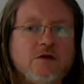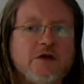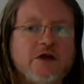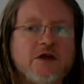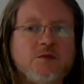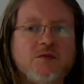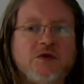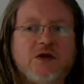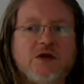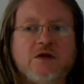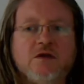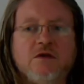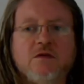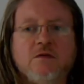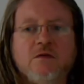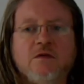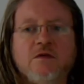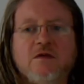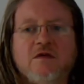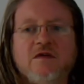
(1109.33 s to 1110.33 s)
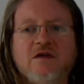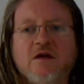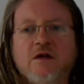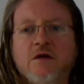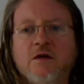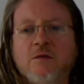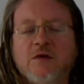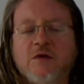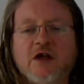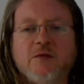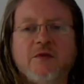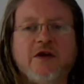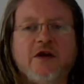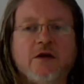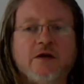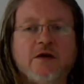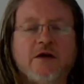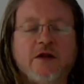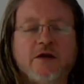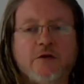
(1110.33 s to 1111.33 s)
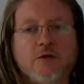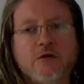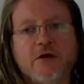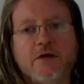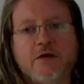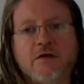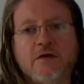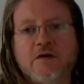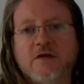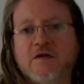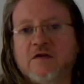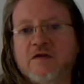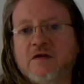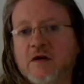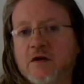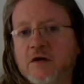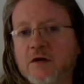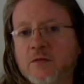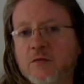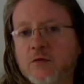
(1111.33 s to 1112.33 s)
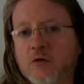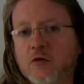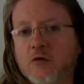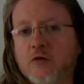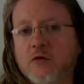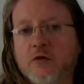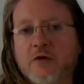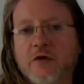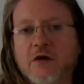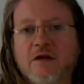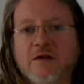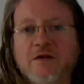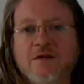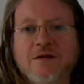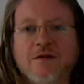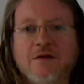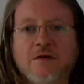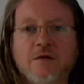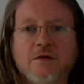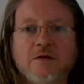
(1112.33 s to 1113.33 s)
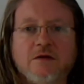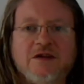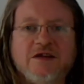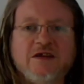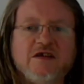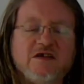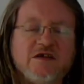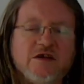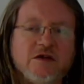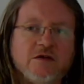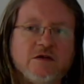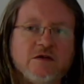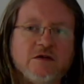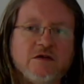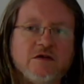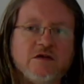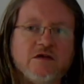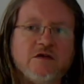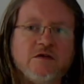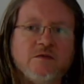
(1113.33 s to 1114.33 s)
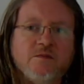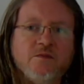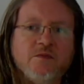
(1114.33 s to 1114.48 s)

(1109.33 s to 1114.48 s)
can be in time, can be calculated in time or in distance,